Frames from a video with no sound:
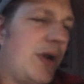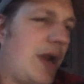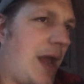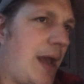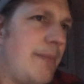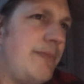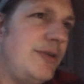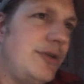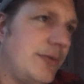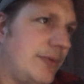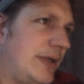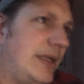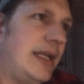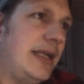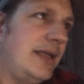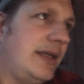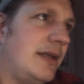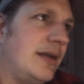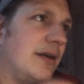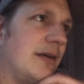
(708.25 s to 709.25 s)
I'm doing in
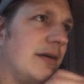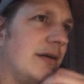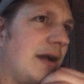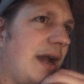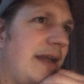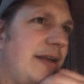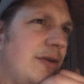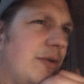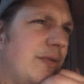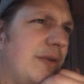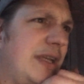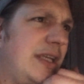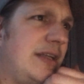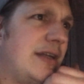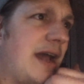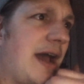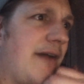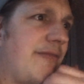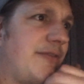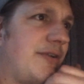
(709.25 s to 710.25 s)
here, I don't need
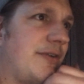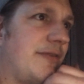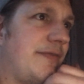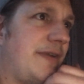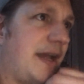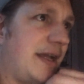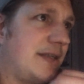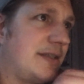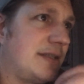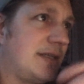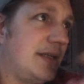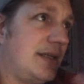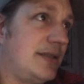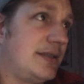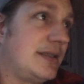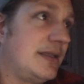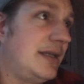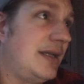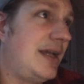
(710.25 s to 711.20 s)
After Effects because